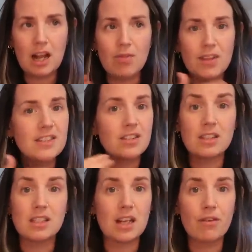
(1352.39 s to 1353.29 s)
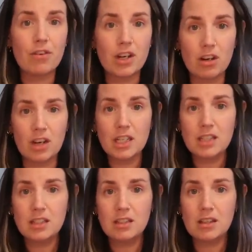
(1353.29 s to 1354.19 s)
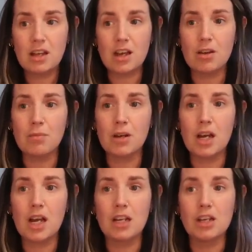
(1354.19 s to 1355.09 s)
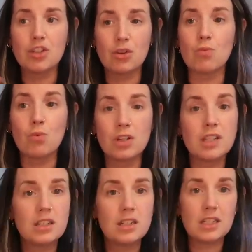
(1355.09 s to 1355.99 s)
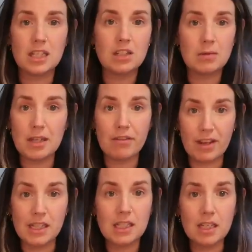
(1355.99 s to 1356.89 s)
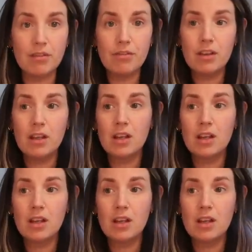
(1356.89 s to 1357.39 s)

and this doesn't sound very nice, and I don't want it to be offensive,